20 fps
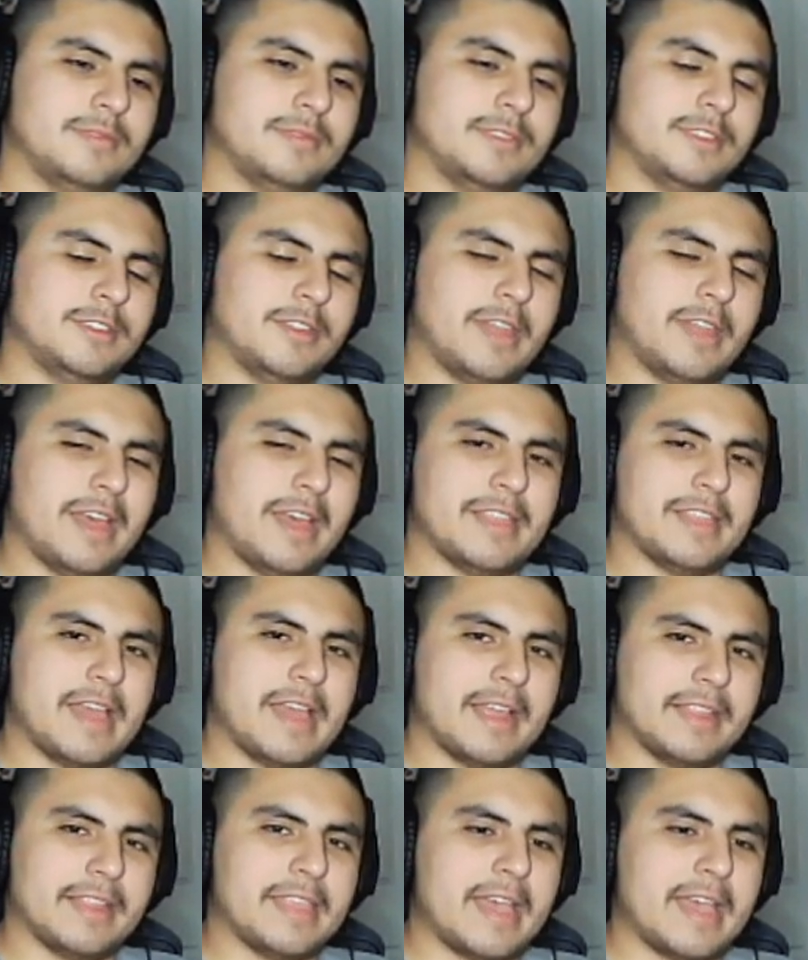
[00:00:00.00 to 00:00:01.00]
So
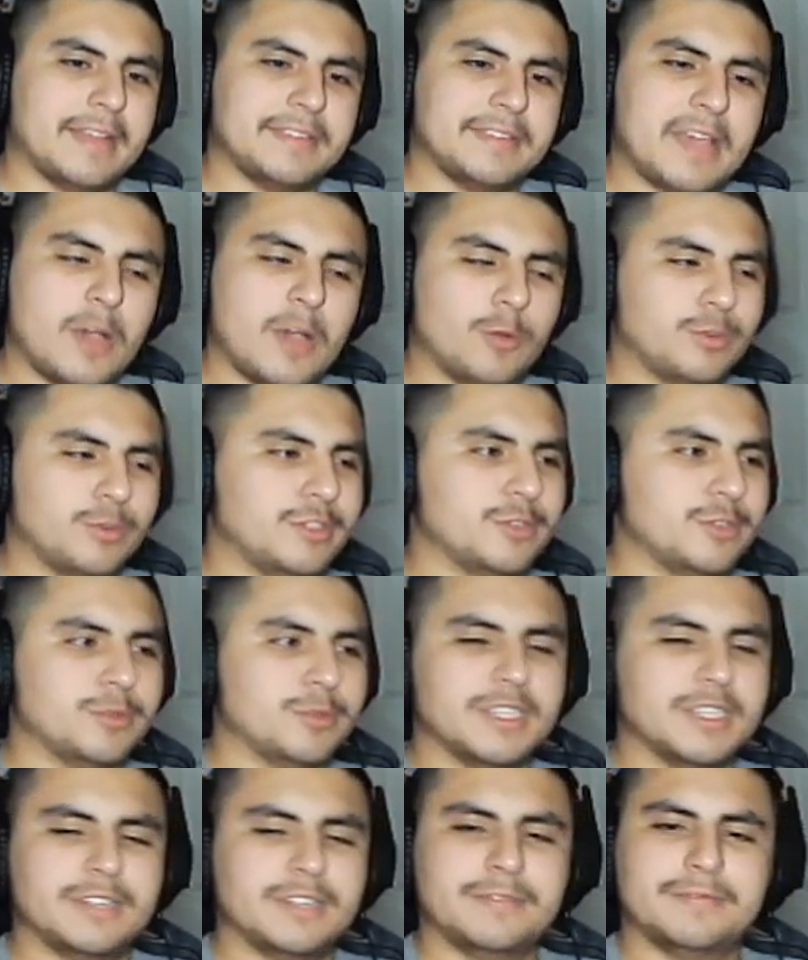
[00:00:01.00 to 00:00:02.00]
that's how we're
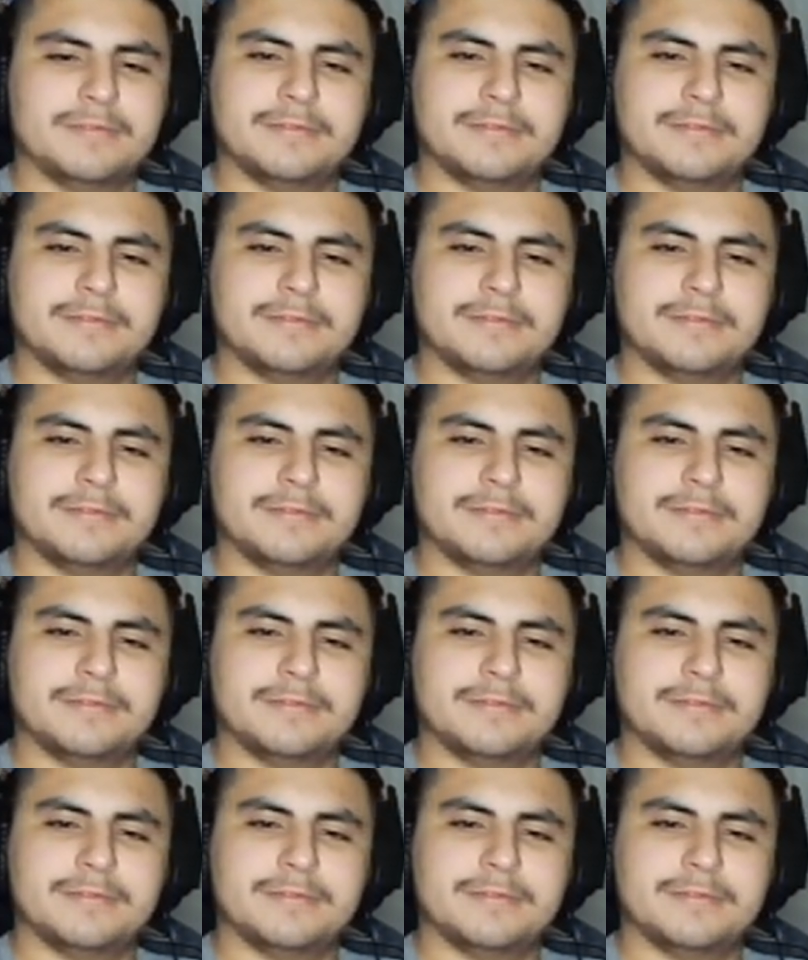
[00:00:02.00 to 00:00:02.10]
doing it.